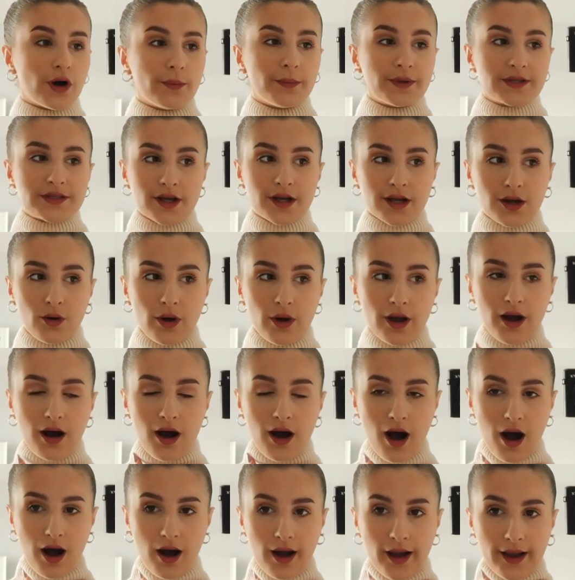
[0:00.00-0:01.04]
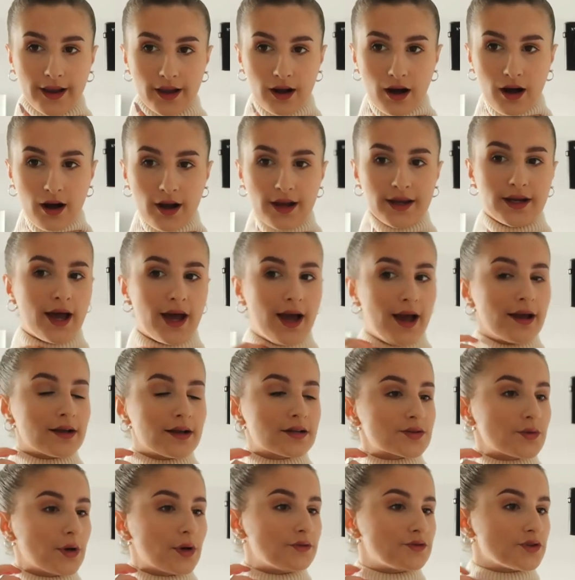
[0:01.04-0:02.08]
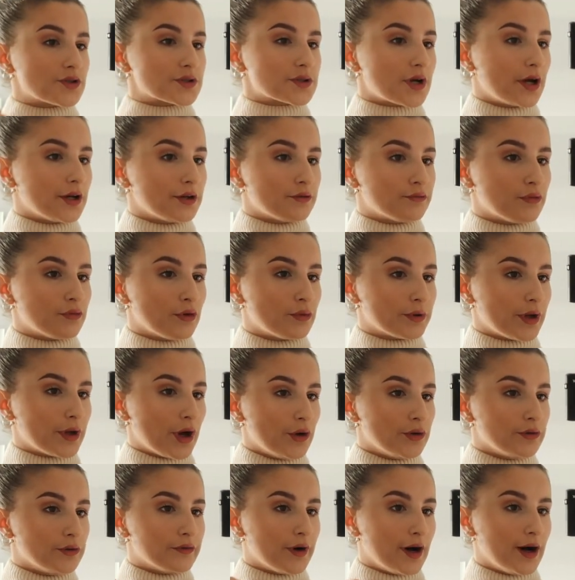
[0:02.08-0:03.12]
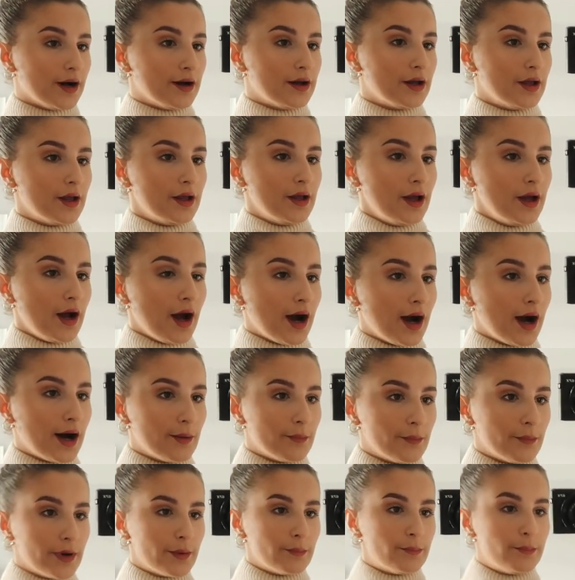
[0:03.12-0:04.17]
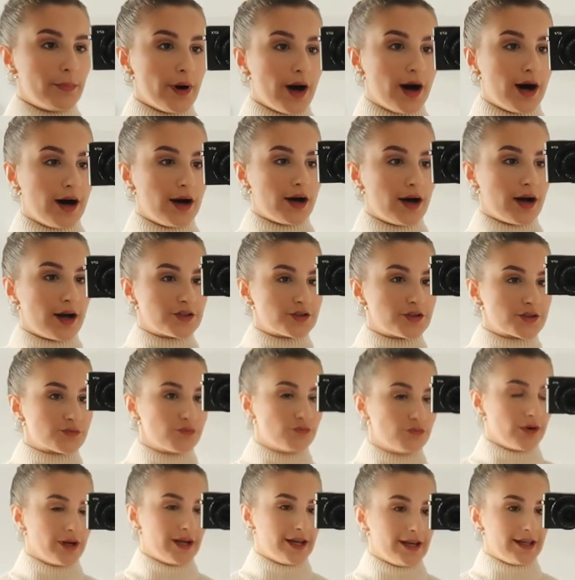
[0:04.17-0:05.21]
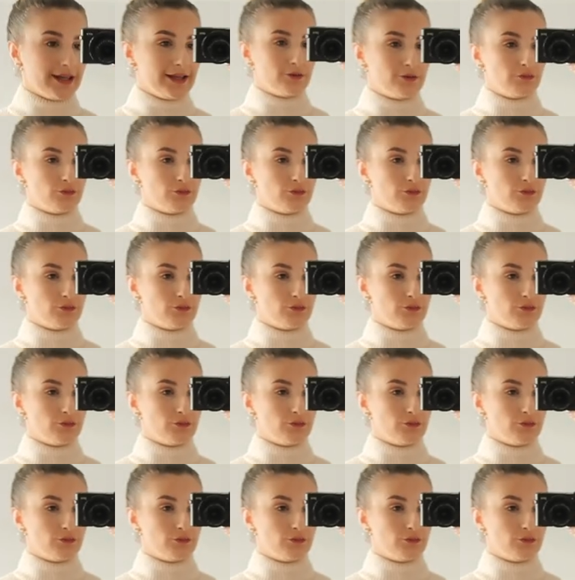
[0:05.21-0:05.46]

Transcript: Top is like quite a high neck. So I've just kind of rolled it over. But I just really,